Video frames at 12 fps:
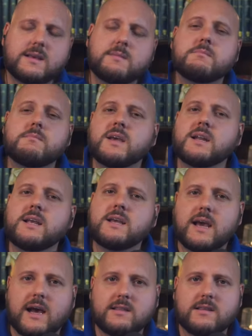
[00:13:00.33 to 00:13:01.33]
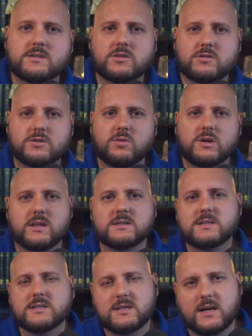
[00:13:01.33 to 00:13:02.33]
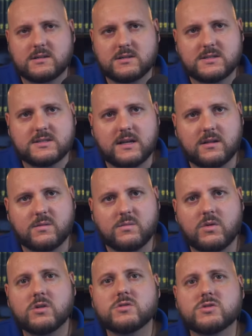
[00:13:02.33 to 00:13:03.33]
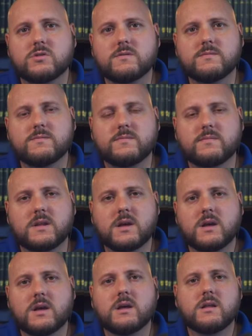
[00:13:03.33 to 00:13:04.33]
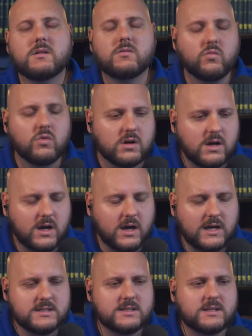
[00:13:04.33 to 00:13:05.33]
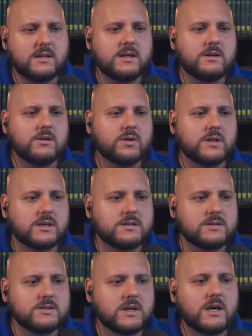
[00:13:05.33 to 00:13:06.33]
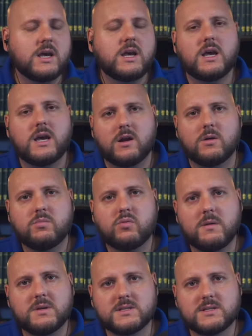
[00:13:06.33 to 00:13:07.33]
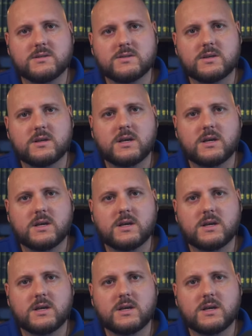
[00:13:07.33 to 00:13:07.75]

many Catholics are doing this. It's not just Taylor and Marshall we're constantly doing this in our premises.